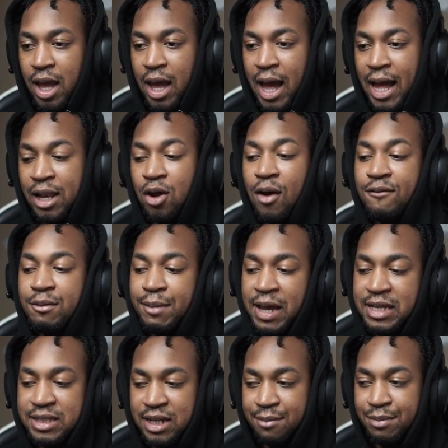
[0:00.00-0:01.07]
I know
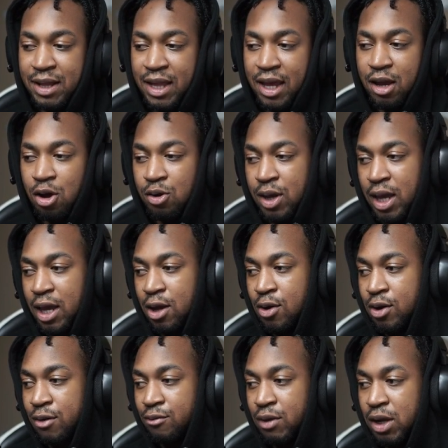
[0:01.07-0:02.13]
everybody's gonna be like, okay,
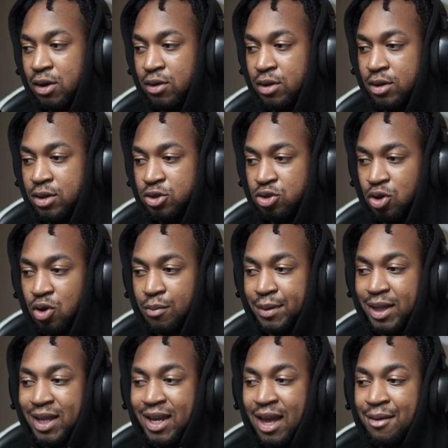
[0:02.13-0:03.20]
go to recoil control, but
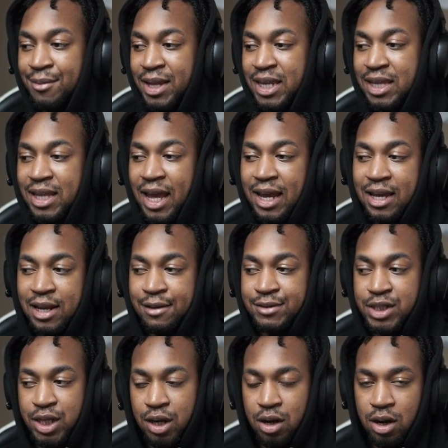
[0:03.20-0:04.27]
look how many
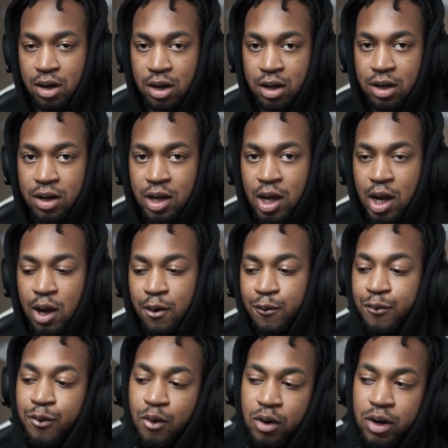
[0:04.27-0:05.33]
negatives there are
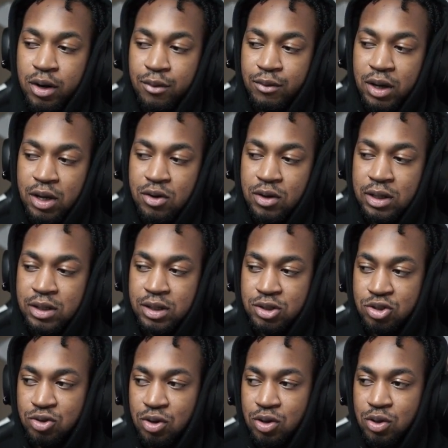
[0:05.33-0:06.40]
for the recoil
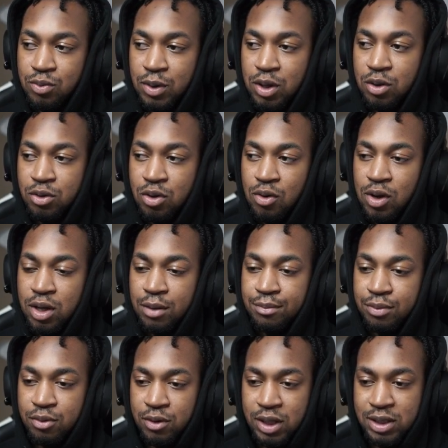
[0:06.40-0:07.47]
control when you're doing the
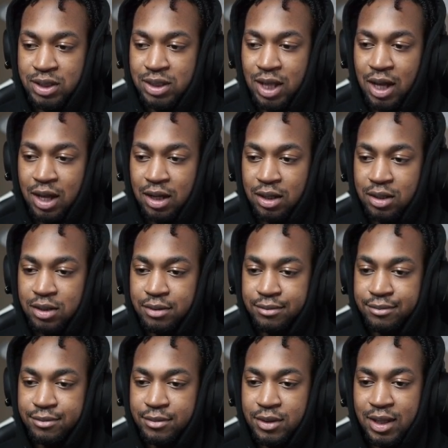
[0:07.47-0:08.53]
BRUEN stock.
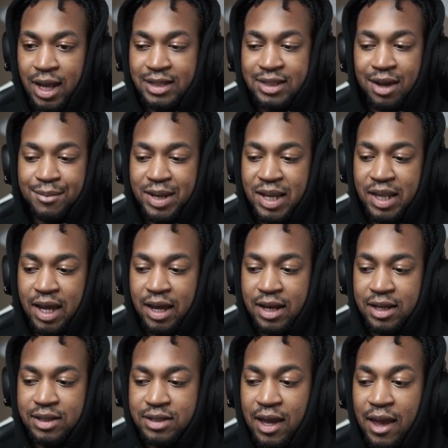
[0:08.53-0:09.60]
That's how many
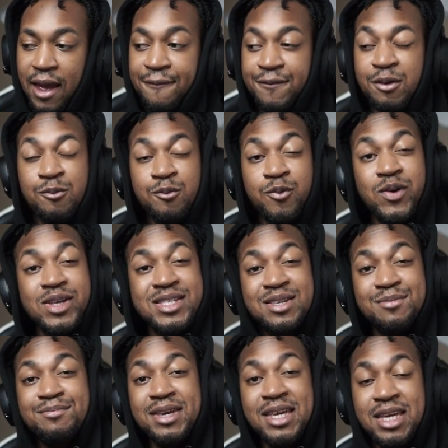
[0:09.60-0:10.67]
negatives. If it was
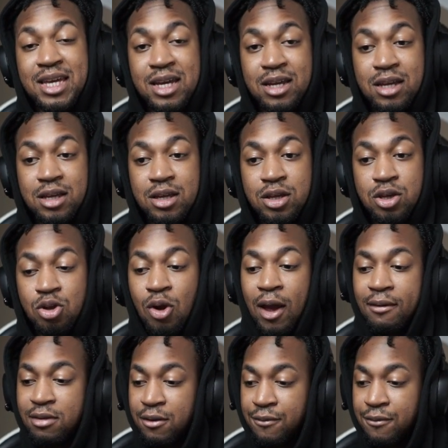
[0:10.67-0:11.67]
me, you don't have to